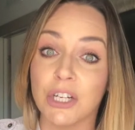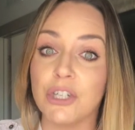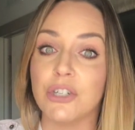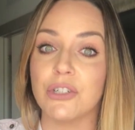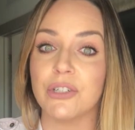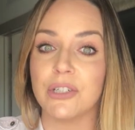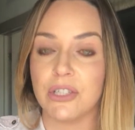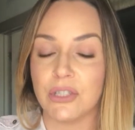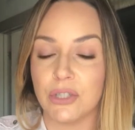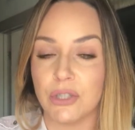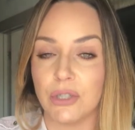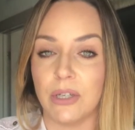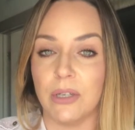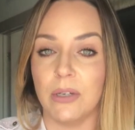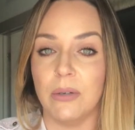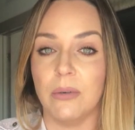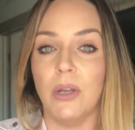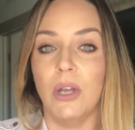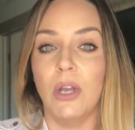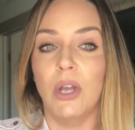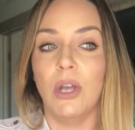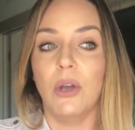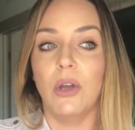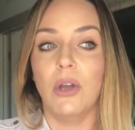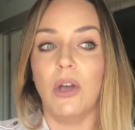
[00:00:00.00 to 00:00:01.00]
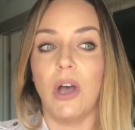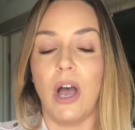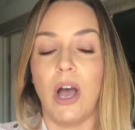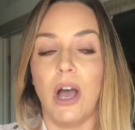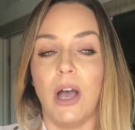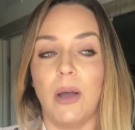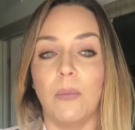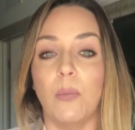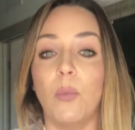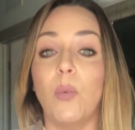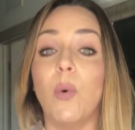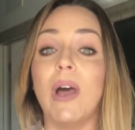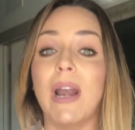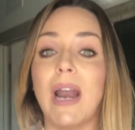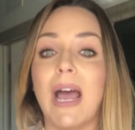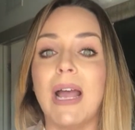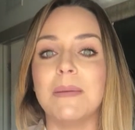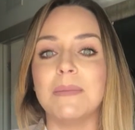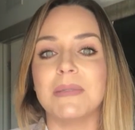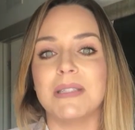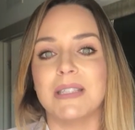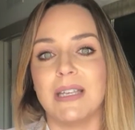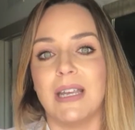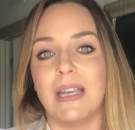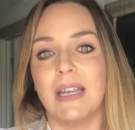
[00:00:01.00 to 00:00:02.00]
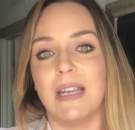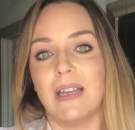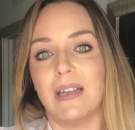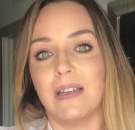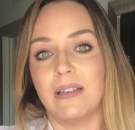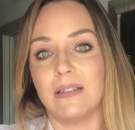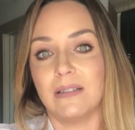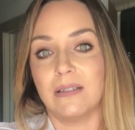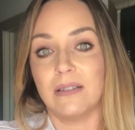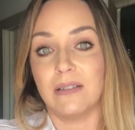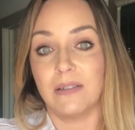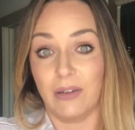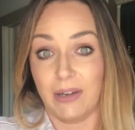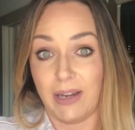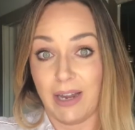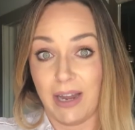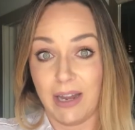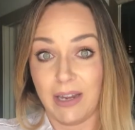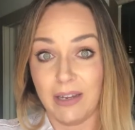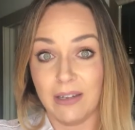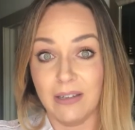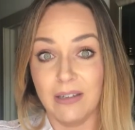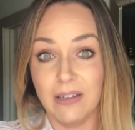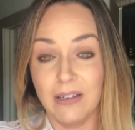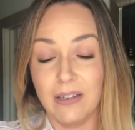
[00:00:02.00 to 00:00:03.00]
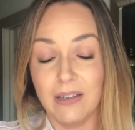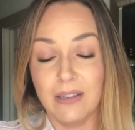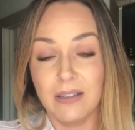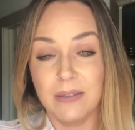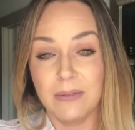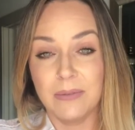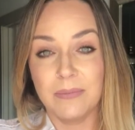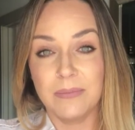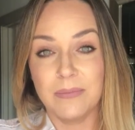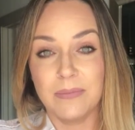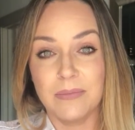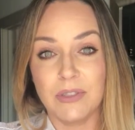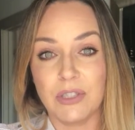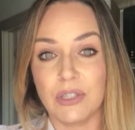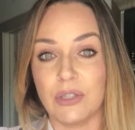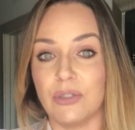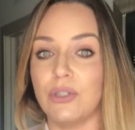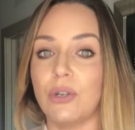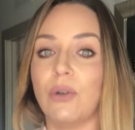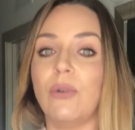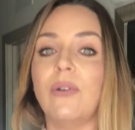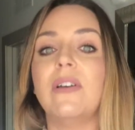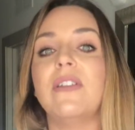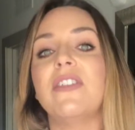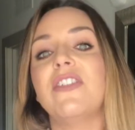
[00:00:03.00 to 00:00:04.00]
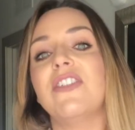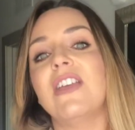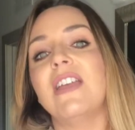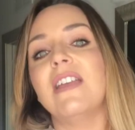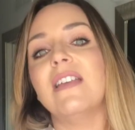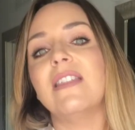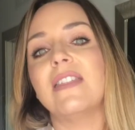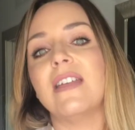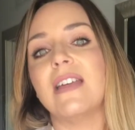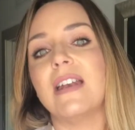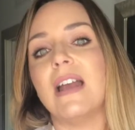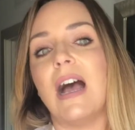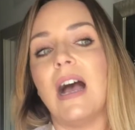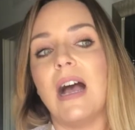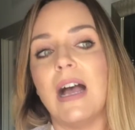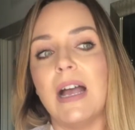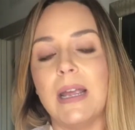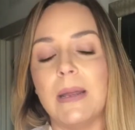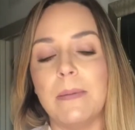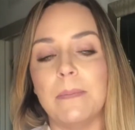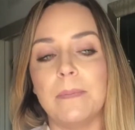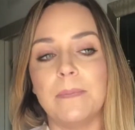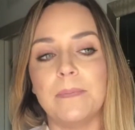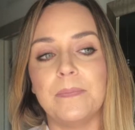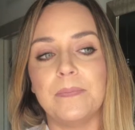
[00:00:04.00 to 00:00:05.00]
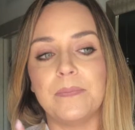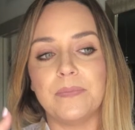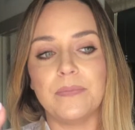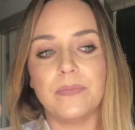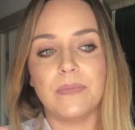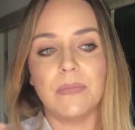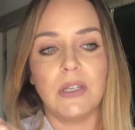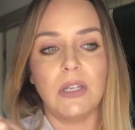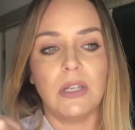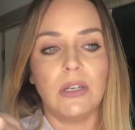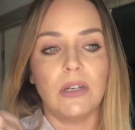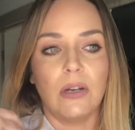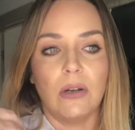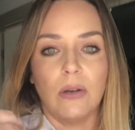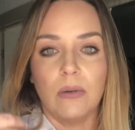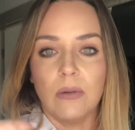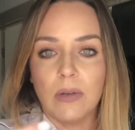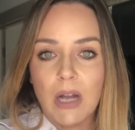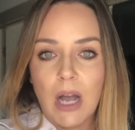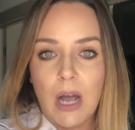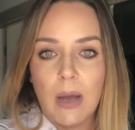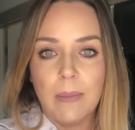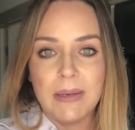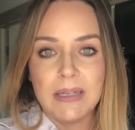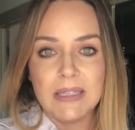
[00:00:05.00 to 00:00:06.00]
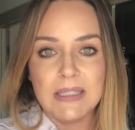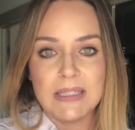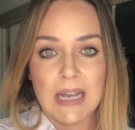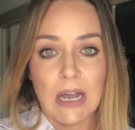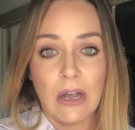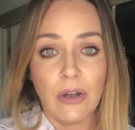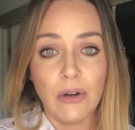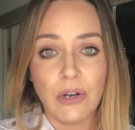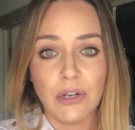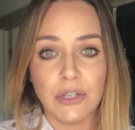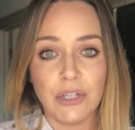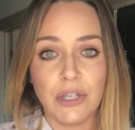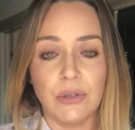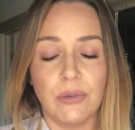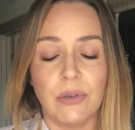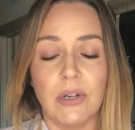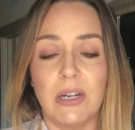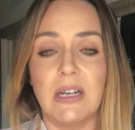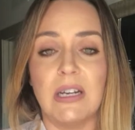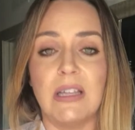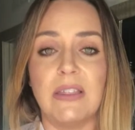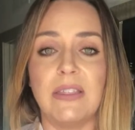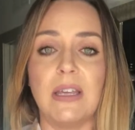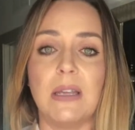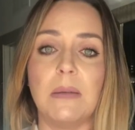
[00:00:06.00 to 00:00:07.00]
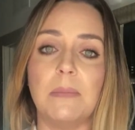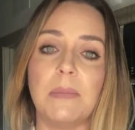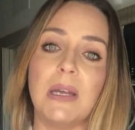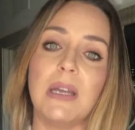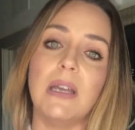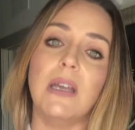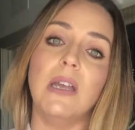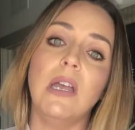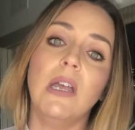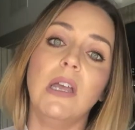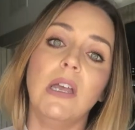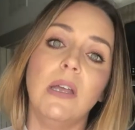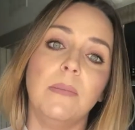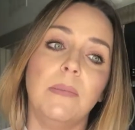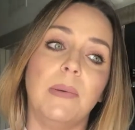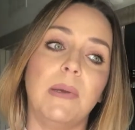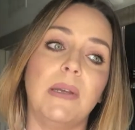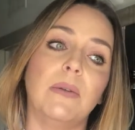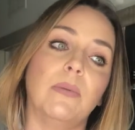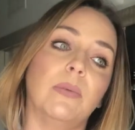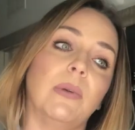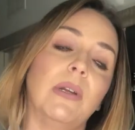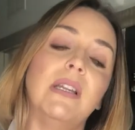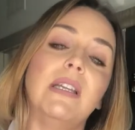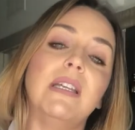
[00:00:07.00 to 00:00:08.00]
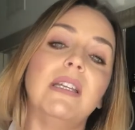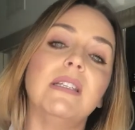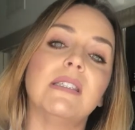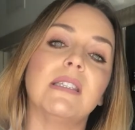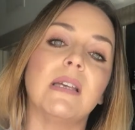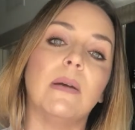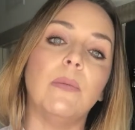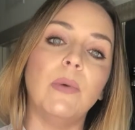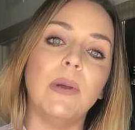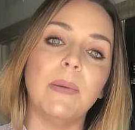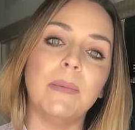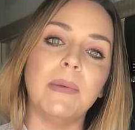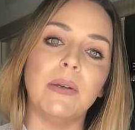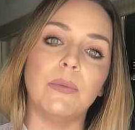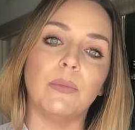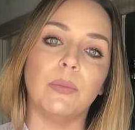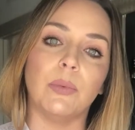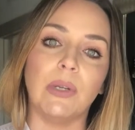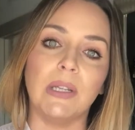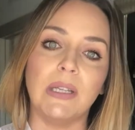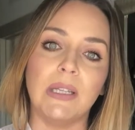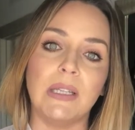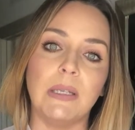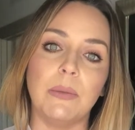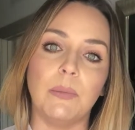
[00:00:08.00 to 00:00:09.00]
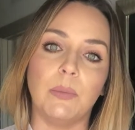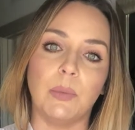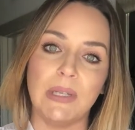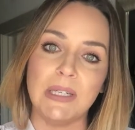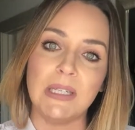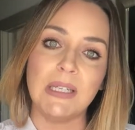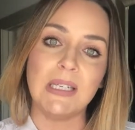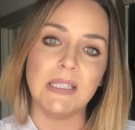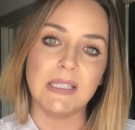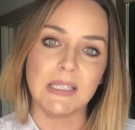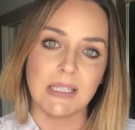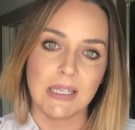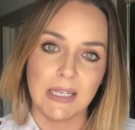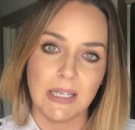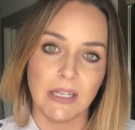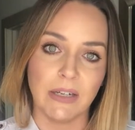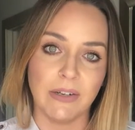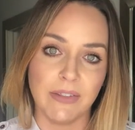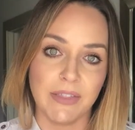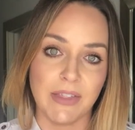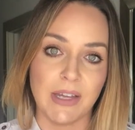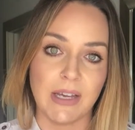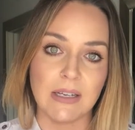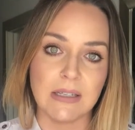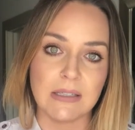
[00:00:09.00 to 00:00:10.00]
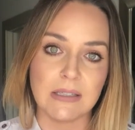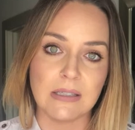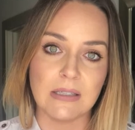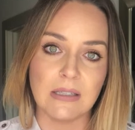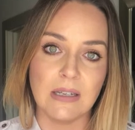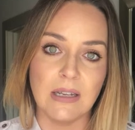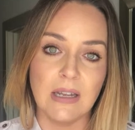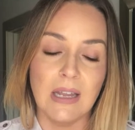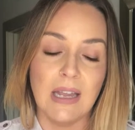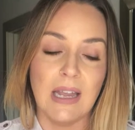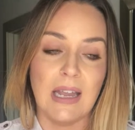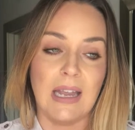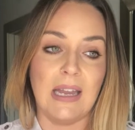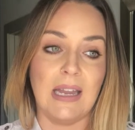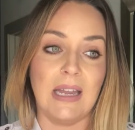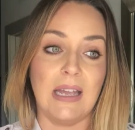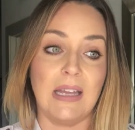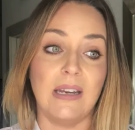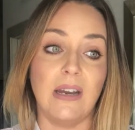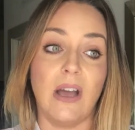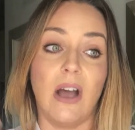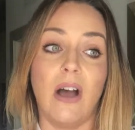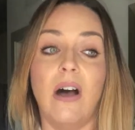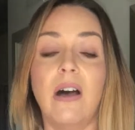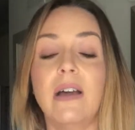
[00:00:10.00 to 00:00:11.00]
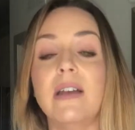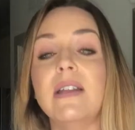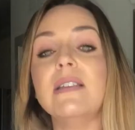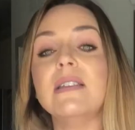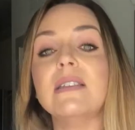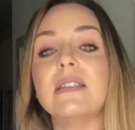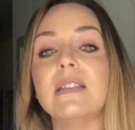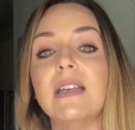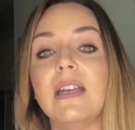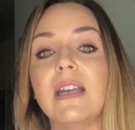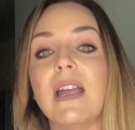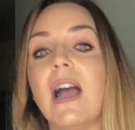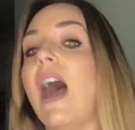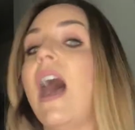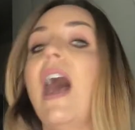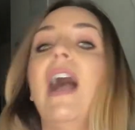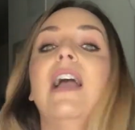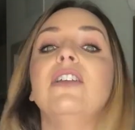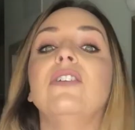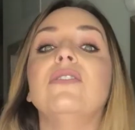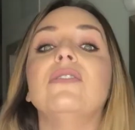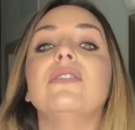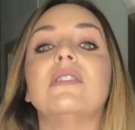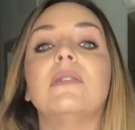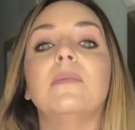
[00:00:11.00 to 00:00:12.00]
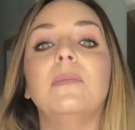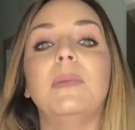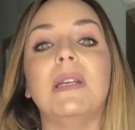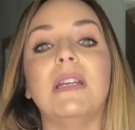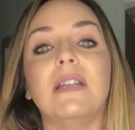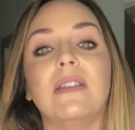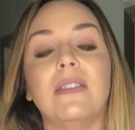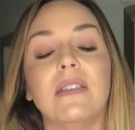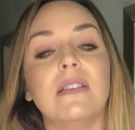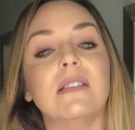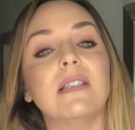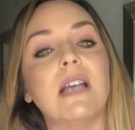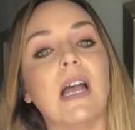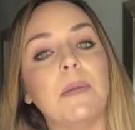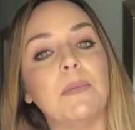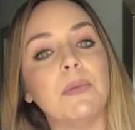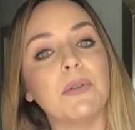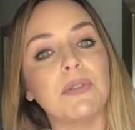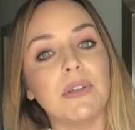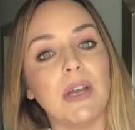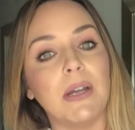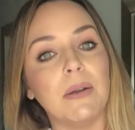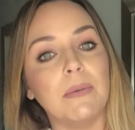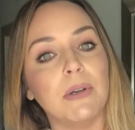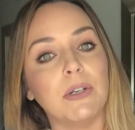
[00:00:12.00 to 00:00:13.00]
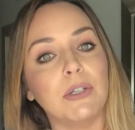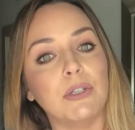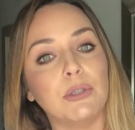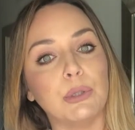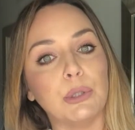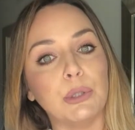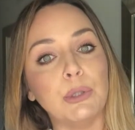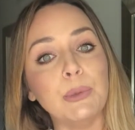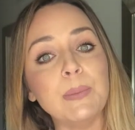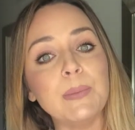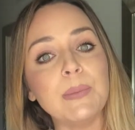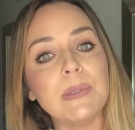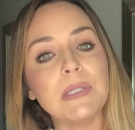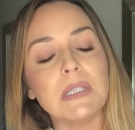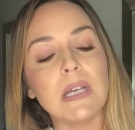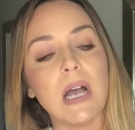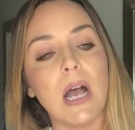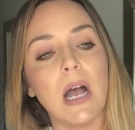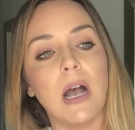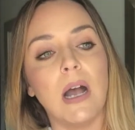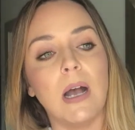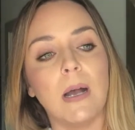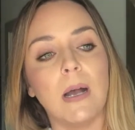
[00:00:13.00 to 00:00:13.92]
understood what I'm saying, okay? So don't think that I'm, coming down on you or anything, but really some women we need to hear this. And honestly, I used to be in these hypothyroid groups